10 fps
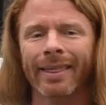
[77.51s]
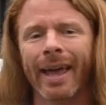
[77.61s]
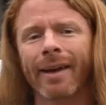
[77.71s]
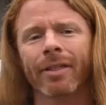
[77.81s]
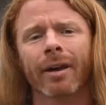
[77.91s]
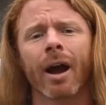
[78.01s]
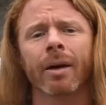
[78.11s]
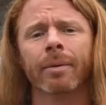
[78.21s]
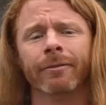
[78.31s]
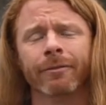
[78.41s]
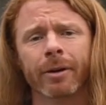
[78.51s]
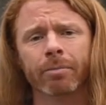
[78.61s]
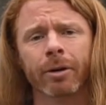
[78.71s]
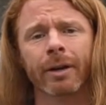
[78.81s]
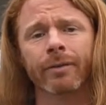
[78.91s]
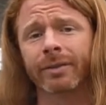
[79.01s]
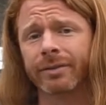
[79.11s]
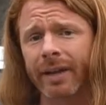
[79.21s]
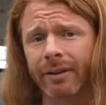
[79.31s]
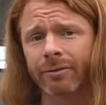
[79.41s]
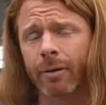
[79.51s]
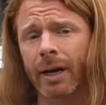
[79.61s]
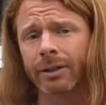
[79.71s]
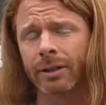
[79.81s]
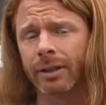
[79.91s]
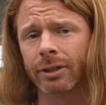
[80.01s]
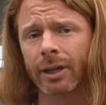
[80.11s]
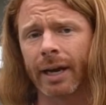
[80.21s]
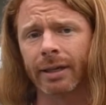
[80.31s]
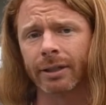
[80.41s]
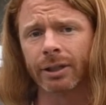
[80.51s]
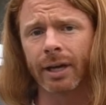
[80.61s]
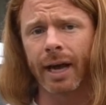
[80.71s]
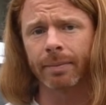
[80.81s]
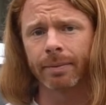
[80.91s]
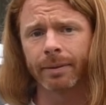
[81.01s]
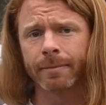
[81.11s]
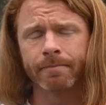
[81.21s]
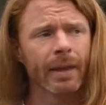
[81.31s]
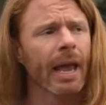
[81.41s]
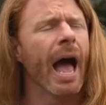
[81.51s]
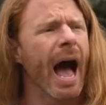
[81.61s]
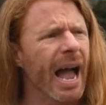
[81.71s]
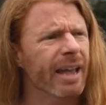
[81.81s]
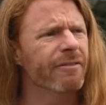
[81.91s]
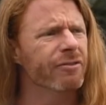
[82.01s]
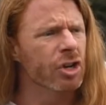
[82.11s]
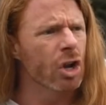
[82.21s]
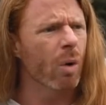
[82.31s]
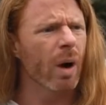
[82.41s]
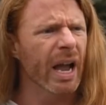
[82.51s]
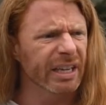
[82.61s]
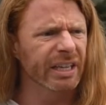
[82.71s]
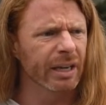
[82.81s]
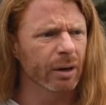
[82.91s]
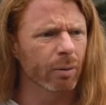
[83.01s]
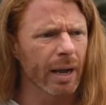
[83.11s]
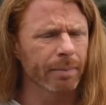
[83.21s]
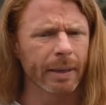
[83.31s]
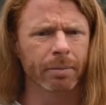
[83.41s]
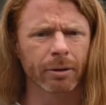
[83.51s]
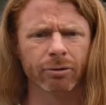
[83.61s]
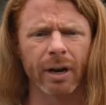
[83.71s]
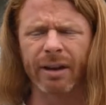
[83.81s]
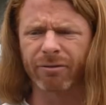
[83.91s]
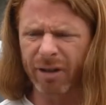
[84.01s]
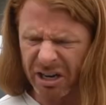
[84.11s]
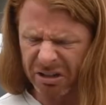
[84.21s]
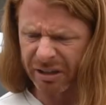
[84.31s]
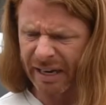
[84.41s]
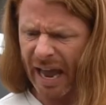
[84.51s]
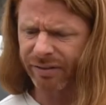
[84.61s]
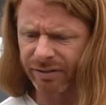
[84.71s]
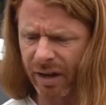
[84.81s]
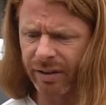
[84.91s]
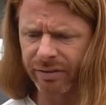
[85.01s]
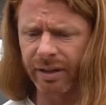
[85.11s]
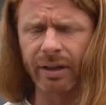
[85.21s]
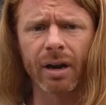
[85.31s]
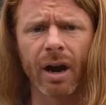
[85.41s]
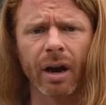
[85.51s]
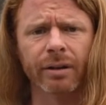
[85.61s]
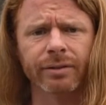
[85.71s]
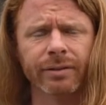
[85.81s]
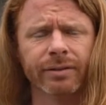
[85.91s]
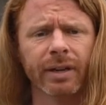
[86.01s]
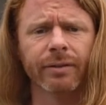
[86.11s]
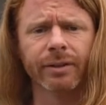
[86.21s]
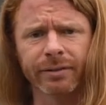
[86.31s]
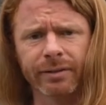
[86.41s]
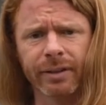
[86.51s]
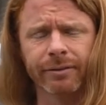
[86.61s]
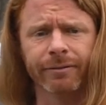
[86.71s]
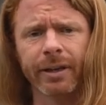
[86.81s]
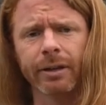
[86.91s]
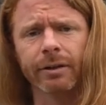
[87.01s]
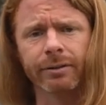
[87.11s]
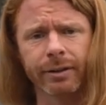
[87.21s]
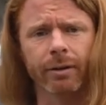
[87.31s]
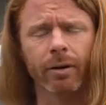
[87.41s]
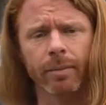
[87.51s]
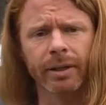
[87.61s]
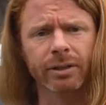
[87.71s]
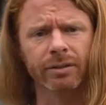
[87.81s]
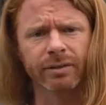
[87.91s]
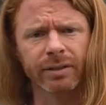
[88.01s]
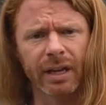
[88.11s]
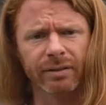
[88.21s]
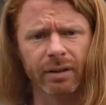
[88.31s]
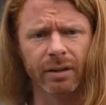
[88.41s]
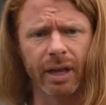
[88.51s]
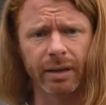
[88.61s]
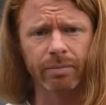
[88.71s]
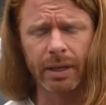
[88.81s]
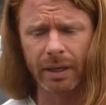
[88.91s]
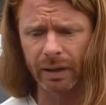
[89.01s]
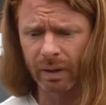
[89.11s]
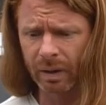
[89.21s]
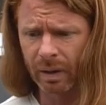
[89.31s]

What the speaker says: They have the carbon footprint of a Sasquatch in a China shop. I have no idea why people drive regular gas-guzzling cars instead of a six-figure zero-emissions Tesla like me.